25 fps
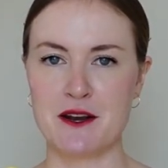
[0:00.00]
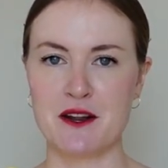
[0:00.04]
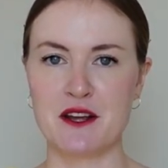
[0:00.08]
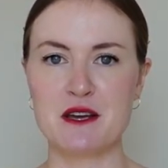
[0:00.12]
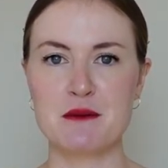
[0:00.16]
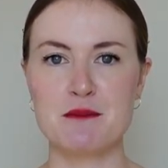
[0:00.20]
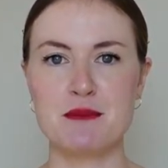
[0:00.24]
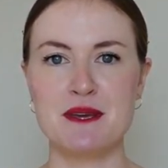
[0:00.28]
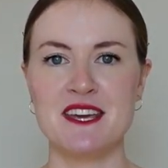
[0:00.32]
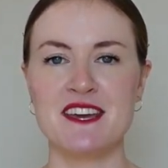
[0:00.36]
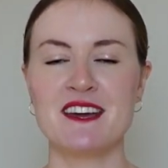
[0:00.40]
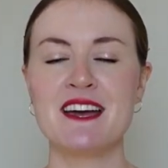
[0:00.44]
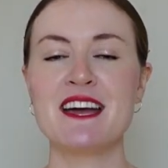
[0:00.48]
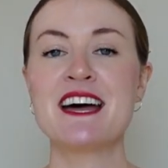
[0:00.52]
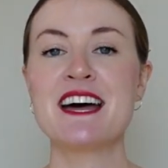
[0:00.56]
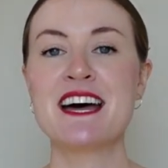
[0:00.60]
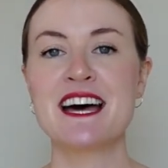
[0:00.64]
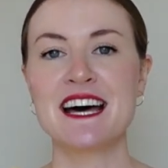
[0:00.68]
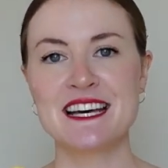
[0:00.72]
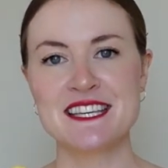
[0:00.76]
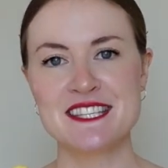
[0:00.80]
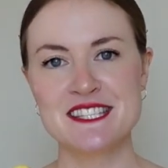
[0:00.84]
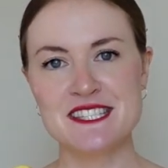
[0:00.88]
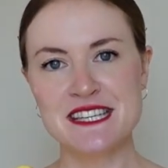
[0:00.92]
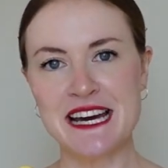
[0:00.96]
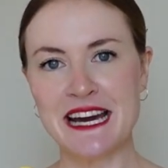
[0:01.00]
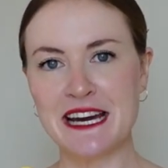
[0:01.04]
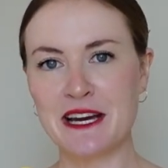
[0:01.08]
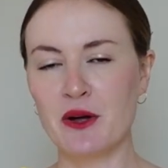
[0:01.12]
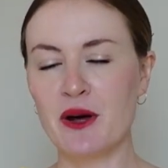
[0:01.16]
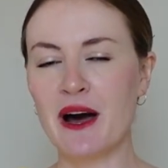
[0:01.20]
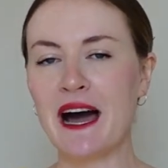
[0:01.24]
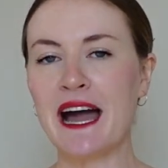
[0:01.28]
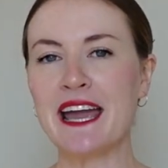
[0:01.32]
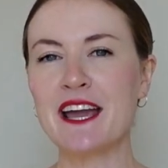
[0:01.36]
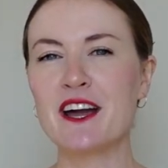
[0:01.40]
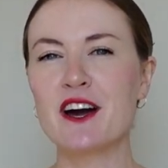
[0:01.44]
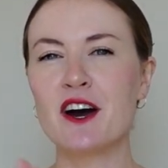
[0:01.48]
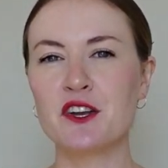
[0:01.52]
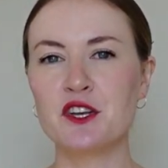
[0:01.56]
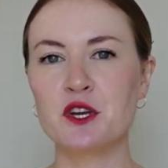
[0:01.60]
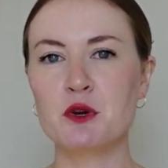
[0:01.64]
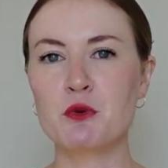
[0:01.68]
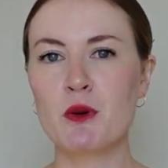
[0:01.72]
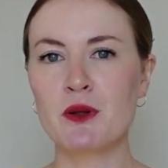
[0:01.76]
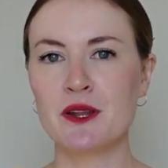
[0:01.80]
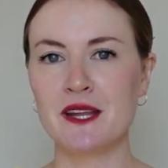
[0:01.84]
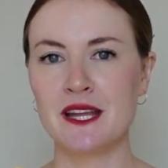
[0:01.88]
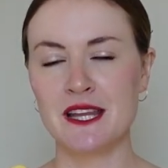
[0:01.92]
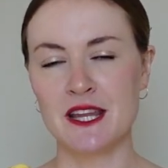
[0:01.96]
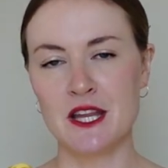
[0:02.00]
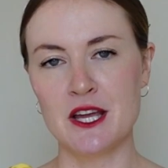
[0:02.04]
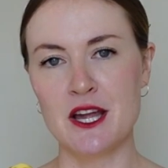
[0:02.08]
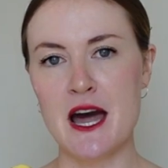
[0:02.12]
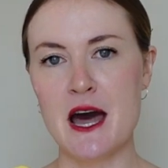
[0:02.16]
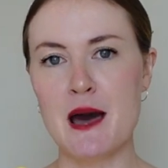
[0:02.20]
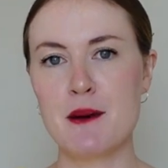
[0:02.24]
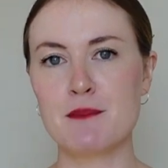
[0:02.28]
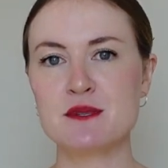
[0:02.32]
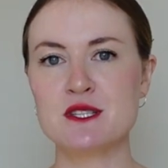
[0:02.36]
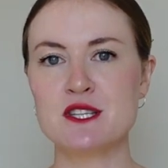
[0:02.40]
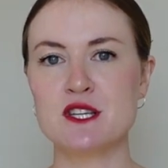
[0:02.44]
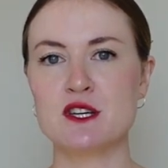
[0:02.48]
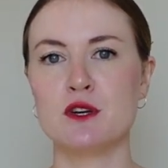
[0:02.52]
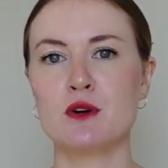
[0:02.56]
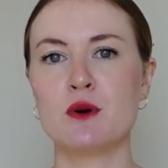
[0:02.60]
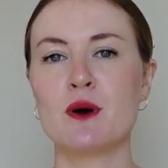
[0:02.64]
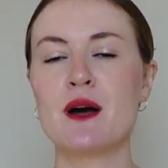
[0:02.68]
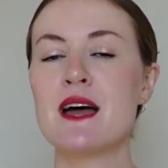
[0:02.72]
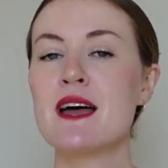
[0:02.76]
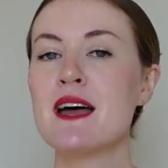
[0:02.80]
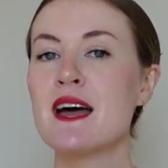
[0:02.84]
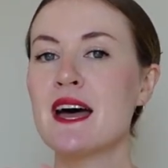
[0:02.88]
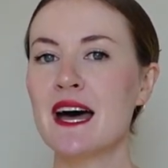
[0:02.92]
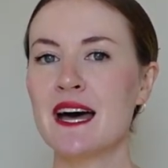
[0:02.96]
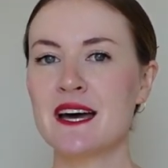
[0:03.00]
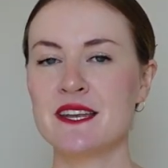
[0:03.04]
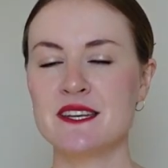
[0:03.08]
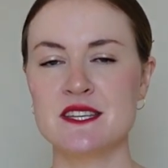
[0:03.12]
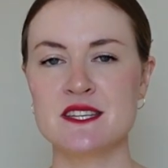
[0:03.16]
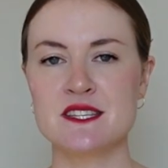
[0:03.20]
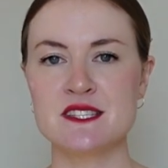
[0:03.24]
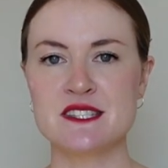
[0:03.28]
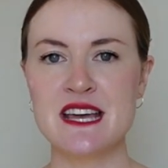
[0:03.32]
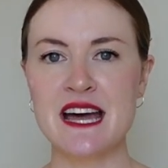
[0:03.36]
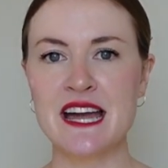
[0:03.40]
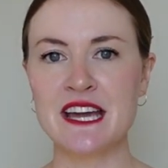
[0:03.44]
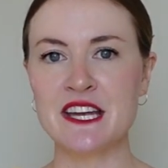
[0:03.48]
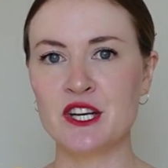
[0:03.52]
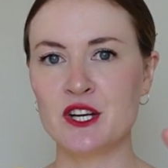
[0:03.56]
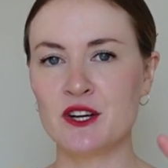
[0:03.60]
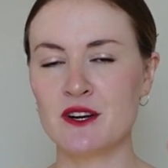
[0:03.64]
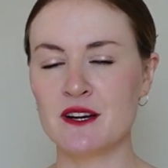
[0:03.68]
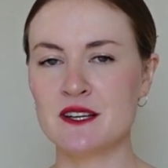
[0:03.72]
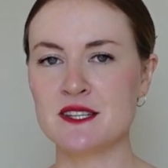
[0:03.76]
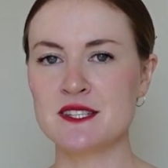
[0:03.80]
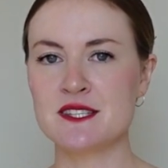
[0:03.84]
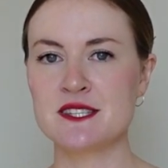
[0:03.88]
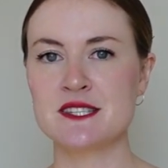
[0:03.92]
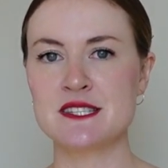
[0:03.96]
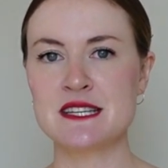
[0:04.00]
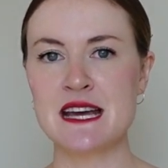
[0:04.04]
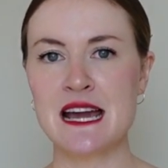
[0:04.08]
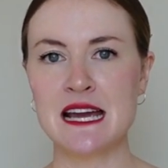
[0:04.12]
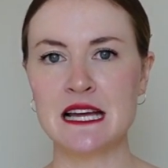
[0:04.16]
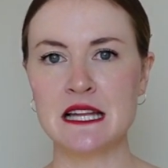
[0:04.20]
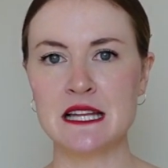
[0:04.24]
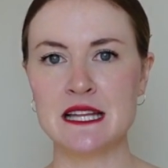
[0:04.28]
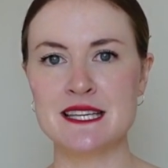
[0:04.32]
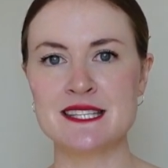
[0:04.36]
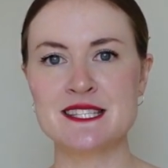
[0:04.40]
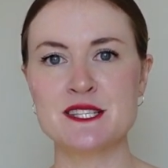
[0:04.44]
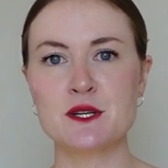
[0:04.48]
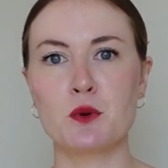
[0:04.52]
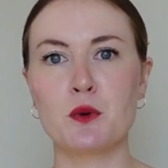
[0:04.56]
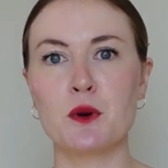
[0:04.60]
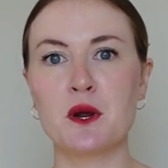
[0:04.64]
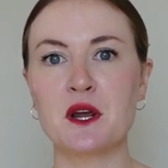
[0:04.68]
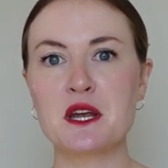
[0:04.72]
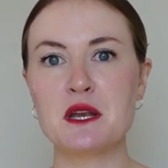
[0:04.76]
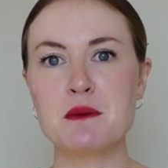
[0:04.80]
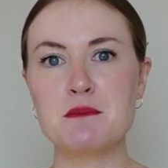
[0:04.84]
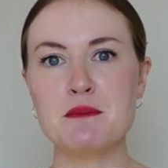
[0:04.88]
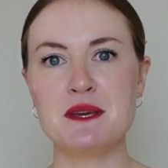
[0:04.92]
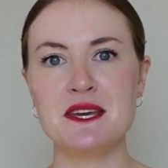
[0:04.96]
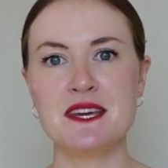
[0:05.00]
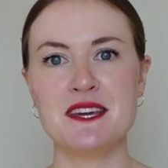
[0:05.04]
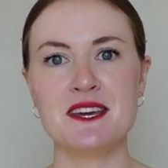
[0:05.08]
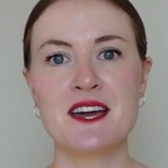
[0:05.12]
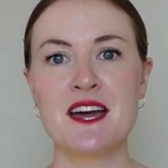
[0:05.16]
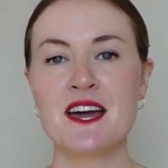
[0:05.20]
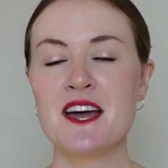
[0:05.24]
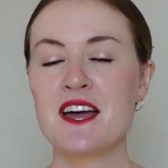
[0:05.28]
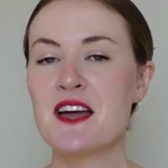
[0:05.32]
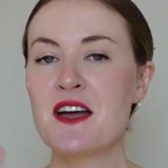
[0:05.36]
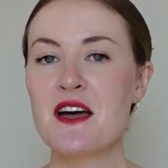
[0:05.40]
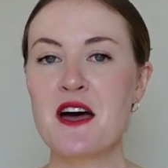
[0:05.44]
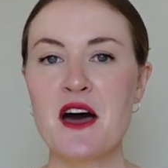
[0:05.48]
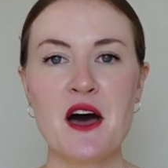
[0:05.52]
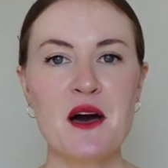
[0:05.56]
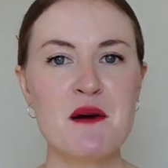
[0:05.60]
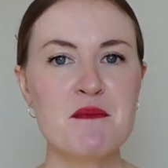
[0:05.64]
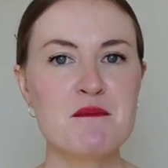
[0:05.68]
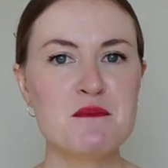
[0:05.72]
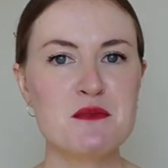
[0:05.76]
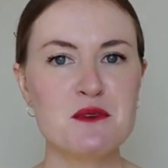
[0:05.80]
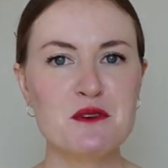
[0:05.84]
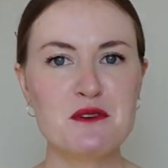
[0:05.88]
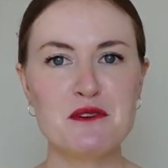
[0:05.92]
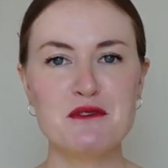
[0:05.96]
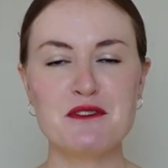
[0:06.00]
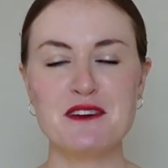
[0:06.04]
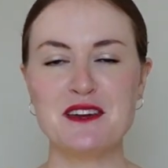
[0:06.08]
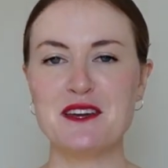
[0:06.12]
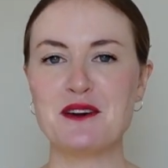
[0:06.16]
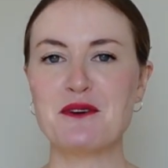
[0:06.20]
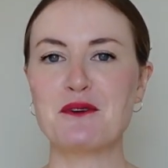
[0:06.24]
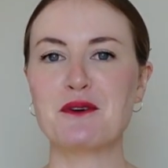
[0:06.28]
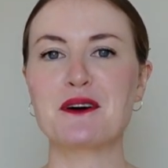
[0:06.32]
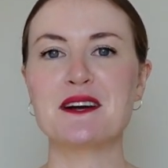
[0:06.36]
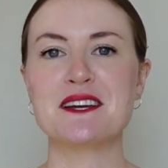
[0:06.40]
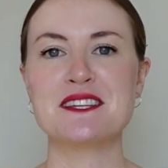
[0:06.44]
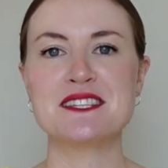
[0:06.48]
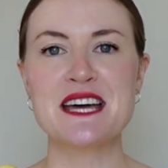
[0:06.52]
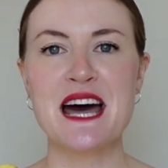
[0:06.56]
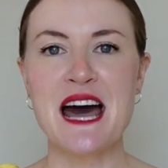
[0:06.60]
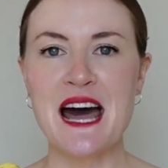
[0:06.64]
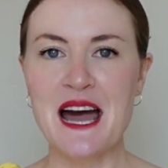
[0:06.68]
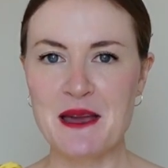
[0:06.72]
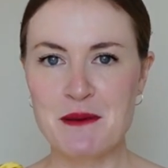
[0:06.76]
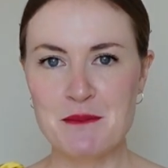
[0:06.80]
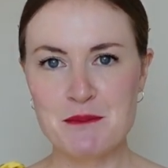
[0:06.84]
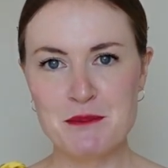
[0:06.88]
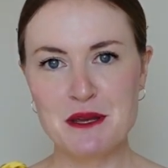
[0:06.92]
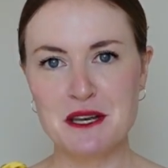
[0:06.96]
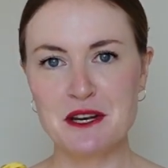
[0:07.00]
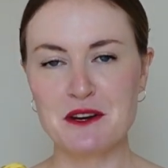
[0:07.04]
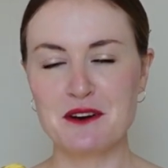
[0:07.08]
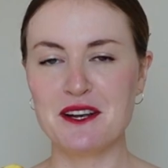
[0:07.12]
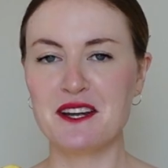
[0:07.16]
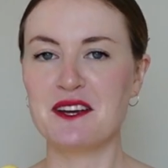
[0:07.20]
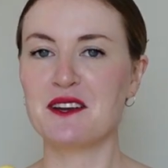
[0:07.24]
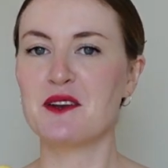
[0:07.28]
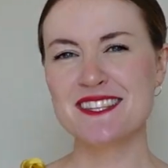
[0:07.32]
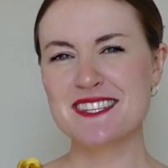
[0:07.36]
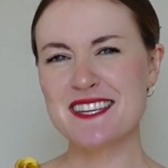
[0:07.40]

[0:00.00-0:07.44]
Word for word: It could be a style icon you really look up to, a designer, a stylist, or it could be a movie or a time period.